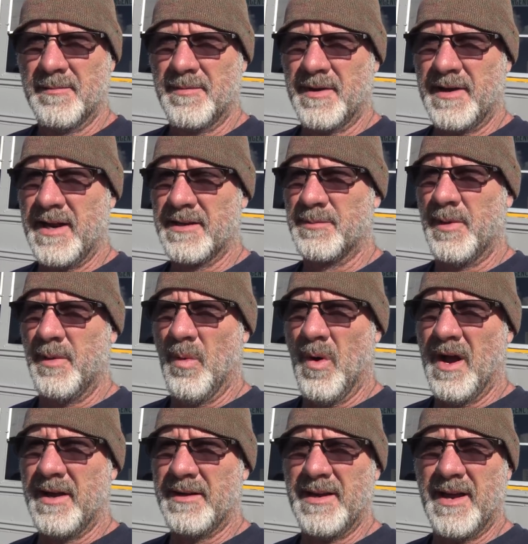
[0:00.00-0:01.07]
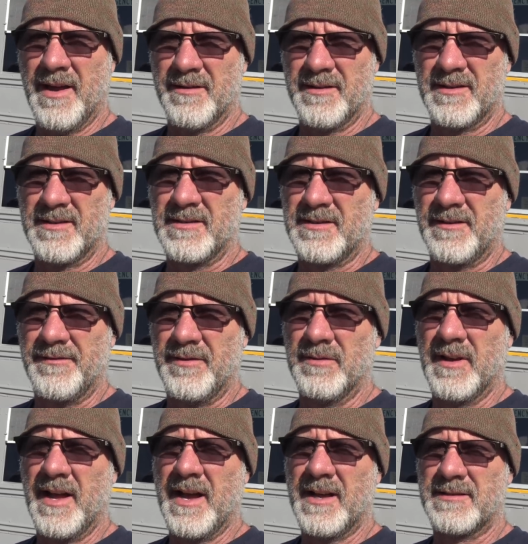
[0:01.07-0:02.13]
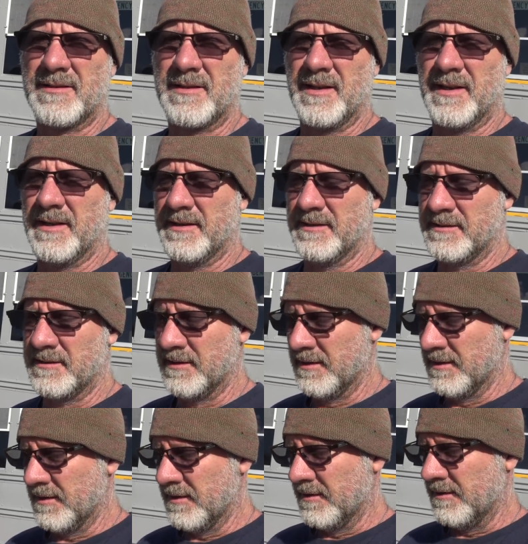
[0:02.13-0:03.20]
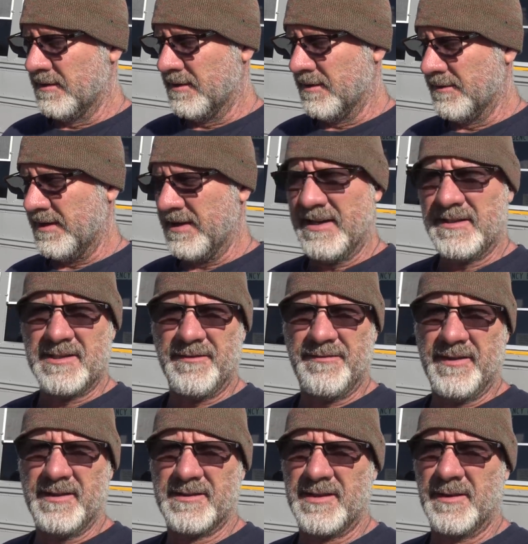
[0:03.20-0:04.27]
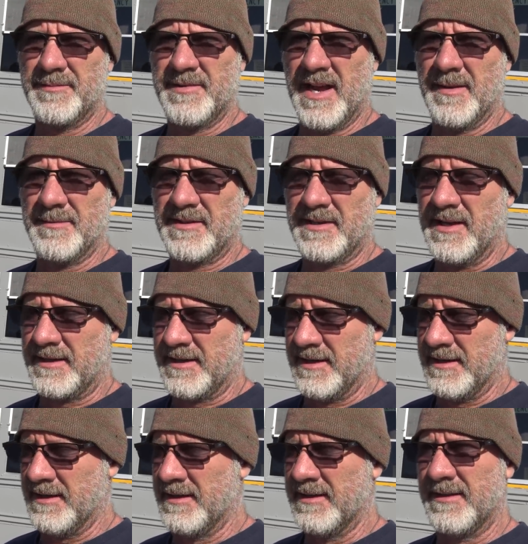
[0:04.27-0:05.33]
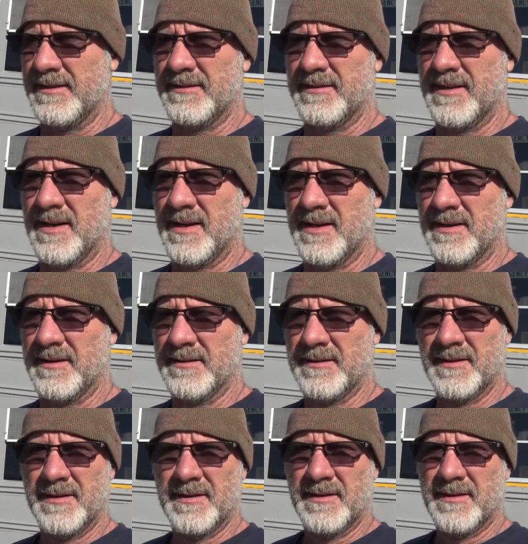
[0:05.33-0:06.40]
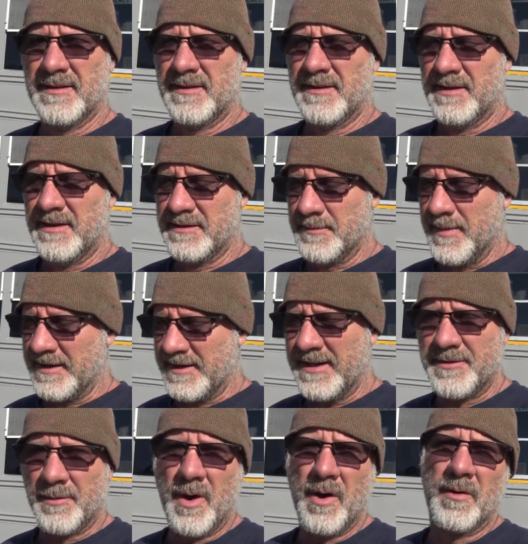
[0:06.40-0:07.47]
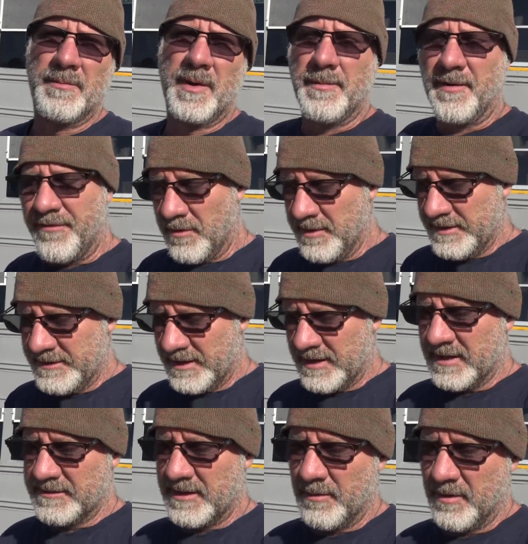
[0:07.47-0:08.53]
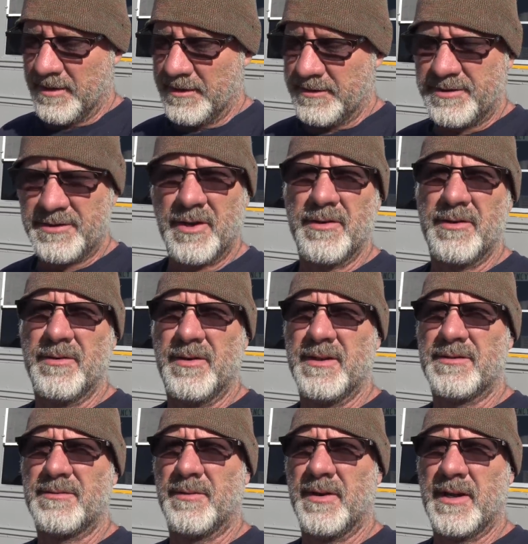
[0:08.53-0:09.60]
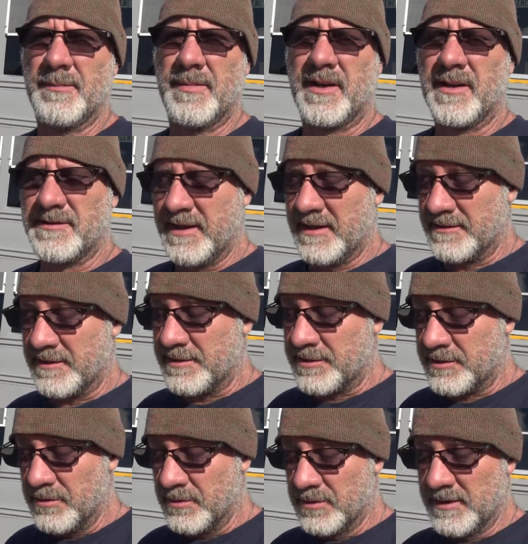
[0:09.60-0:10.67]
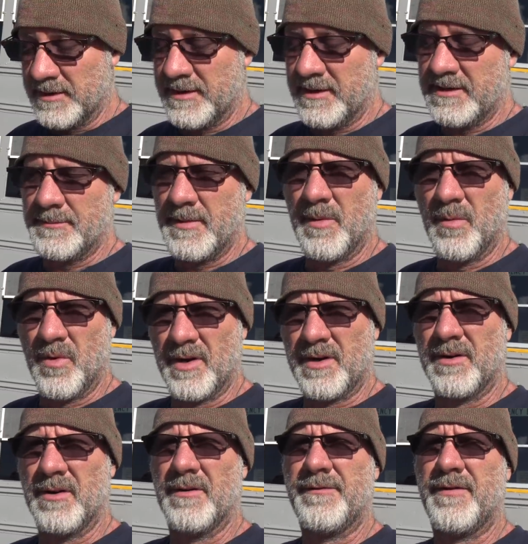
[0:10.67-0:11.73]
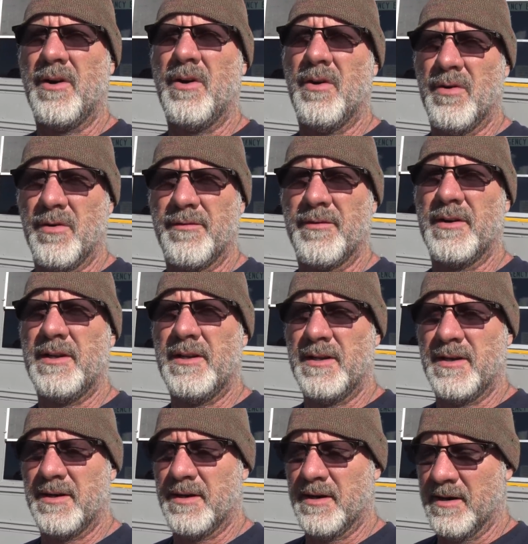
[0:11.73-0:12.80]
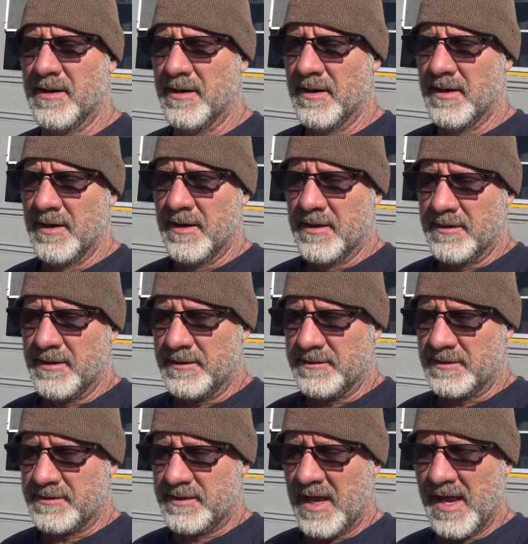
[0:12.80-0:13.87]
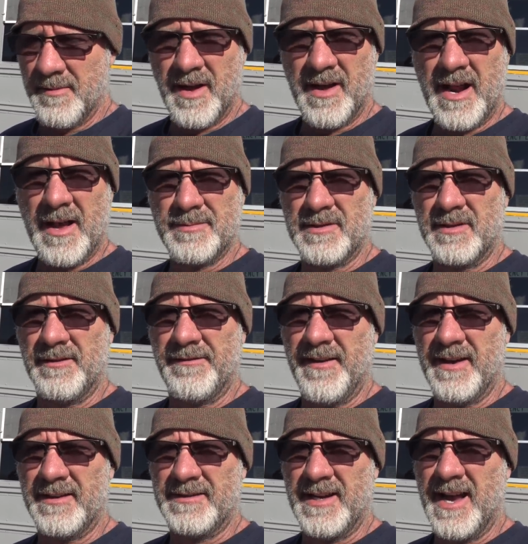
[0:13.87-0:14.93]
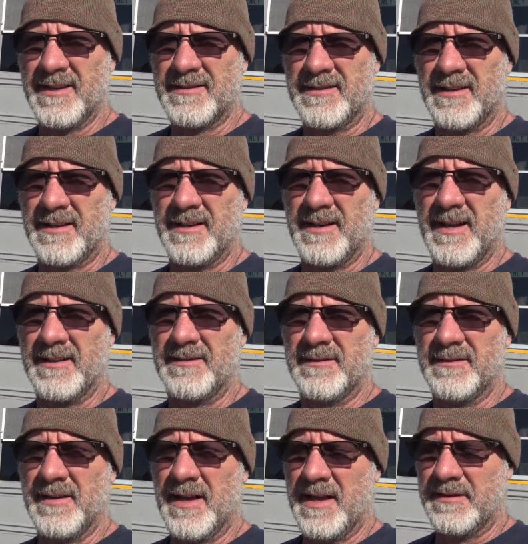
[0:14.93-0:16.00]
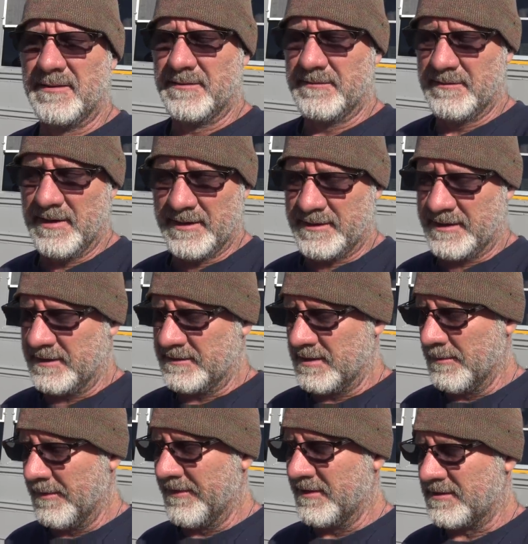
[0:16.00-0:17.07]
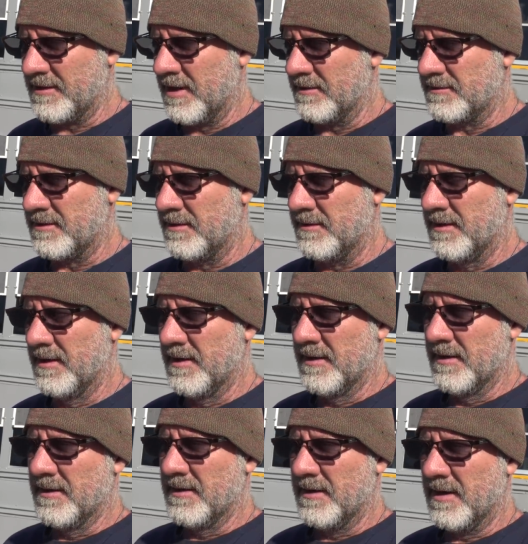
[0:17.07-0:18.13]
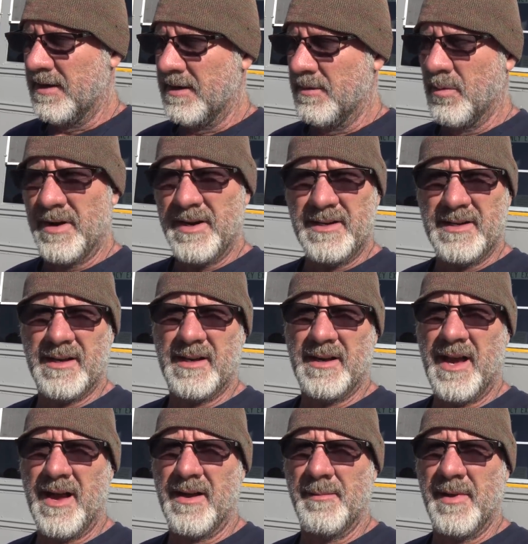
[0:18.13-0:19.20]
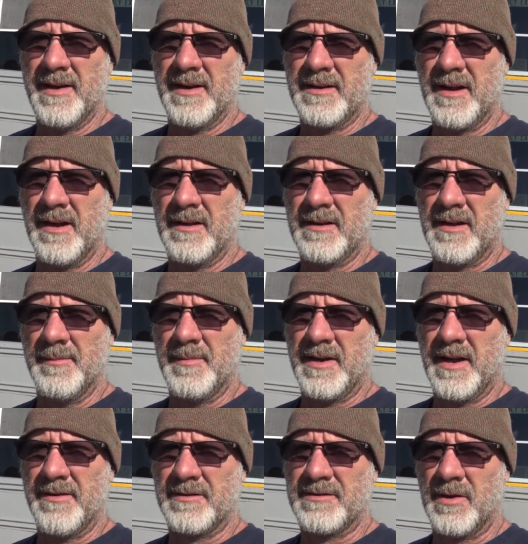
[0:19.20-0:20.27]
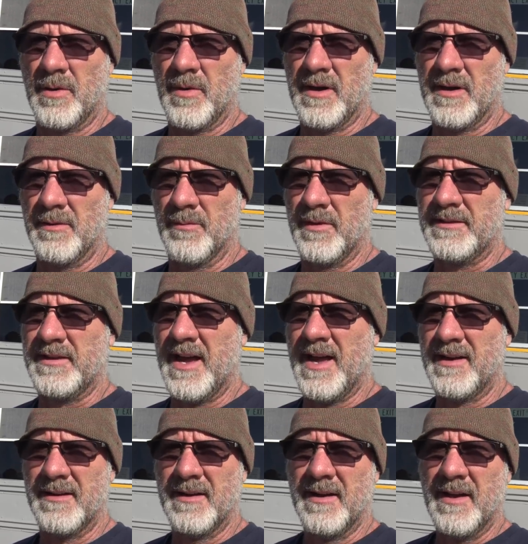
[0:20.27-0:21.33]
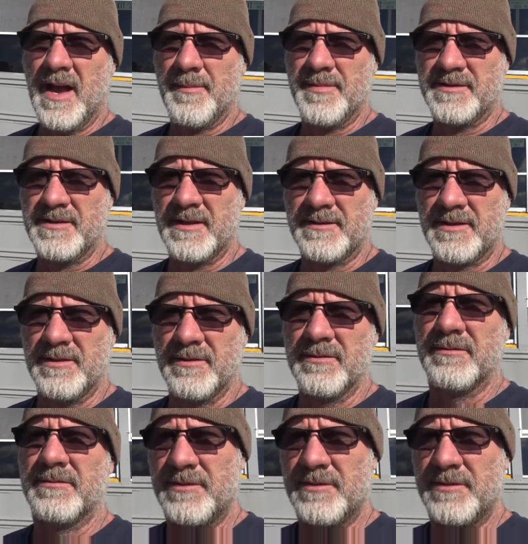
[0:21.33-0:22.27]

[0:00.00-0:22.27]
But as we wind down to just a few last things, you know, the itchy feet sometimes kick in and uh, he's about to hit the road. But before he does, I wanted to show you his rig because he has a skoolie that he's been working on for over a year that just came out absolutely fantastic. And I'd, I'd like to get some of his thoughts on uh, what he did, how he made it come together so well. And with that, I present to you